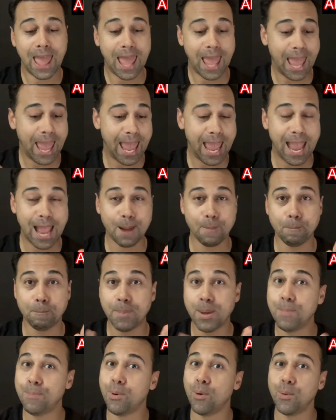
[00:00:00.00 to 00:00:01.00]
and
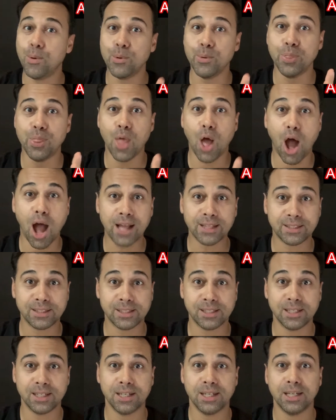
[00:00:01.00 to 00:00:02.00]
people will not
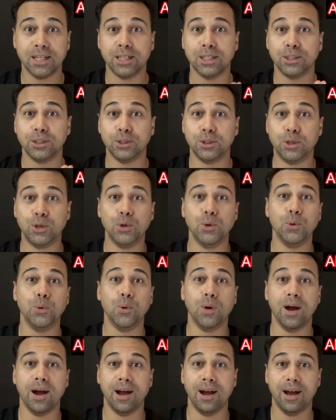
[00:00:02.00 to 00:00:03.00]

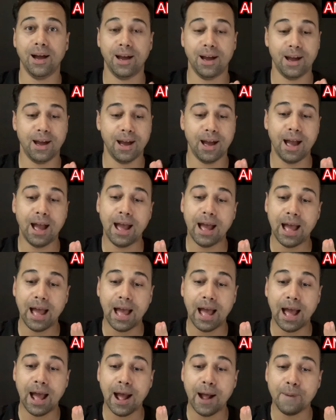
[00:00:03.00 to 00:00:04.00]
do
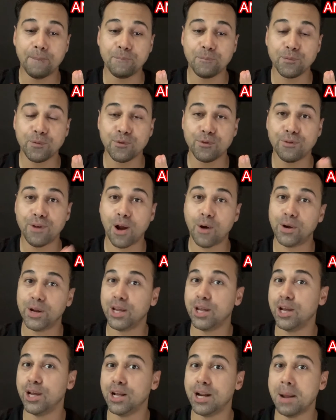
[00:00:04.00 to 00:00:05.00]
a very
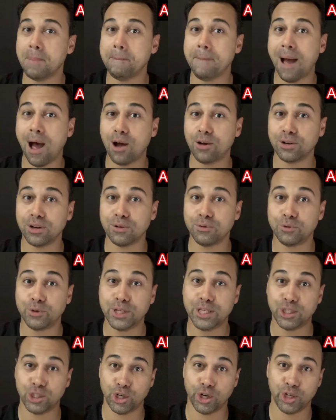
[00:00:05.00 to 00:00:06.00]
good amount of
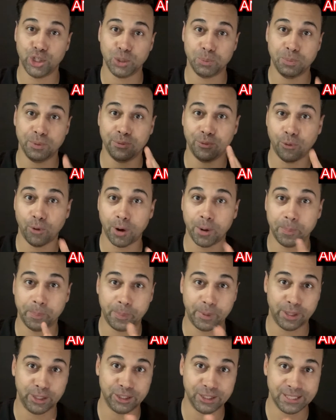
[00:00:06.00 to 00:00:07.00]
research before
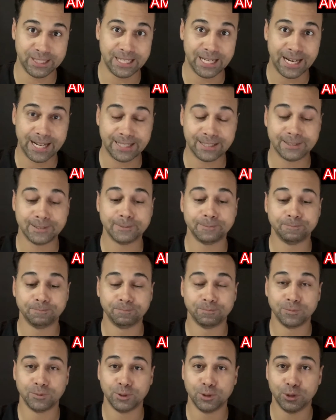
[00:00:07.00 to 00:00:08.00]
purchasing it.
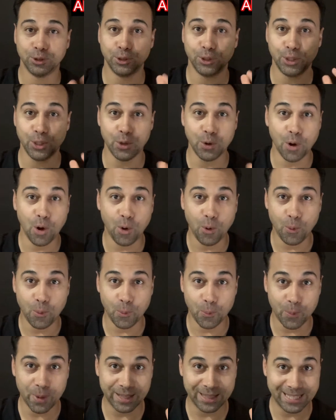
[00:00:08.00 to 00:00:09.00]
Do you know
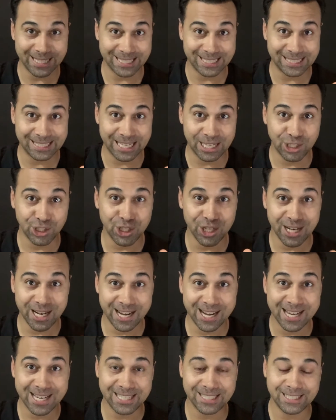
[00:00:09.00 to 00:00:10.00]
what this niche
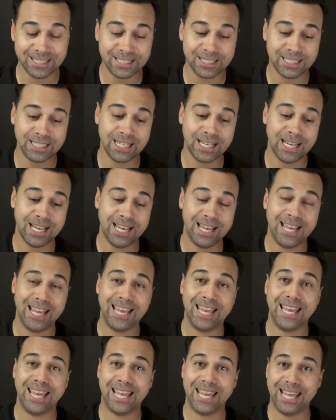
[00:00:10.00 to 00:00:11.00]
is?
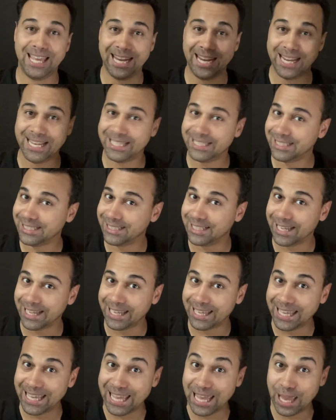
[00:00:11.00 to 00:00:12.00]
It is the
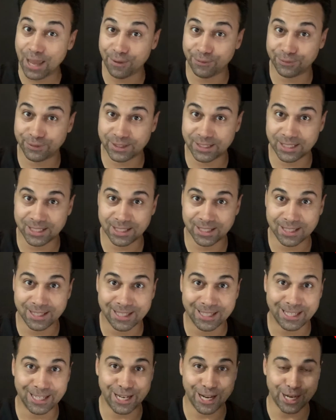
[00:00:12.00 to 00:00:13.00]
gift
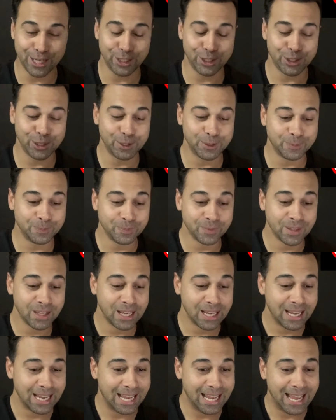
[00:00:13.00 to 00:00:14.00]
niche.
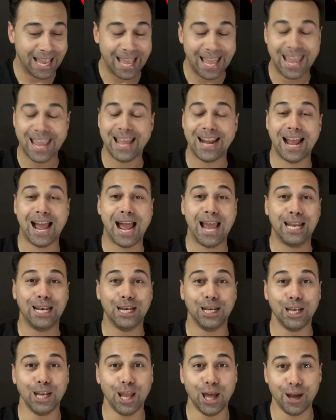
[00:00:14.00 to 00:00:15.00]
And I
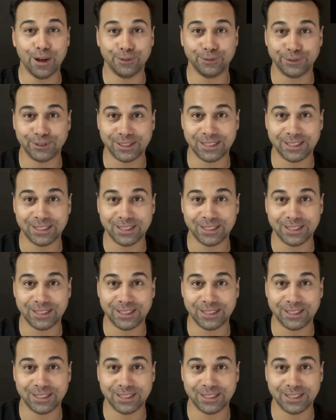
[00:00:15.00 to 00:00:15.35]
love